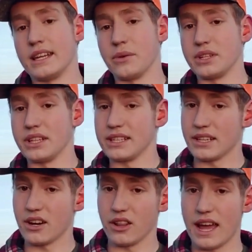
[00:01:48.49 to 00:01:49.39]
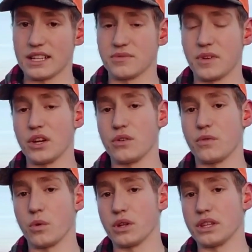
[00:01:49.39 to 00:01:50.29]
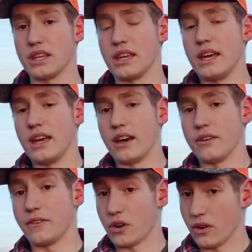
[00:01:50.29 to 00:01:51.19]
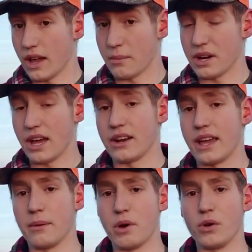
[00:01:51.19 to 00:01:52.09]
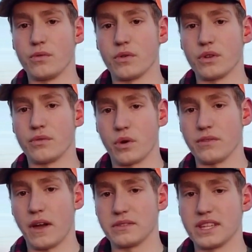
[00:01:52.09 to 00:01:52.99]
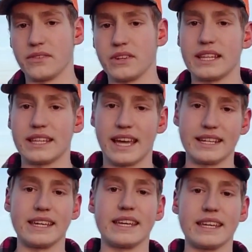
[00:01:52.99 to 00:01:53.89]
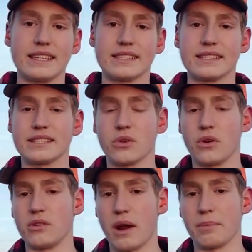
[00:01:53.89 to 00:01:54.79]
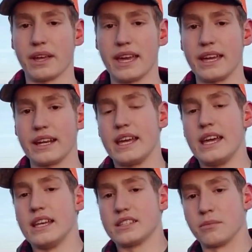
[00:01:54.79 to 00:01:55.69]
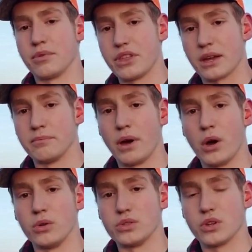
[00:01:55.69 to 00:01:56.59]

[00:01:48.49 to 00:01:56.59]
Now we did this in our last video for the Federal Hammer Down ammo for the 4570, and the idea is it's going to replicate some thick bone.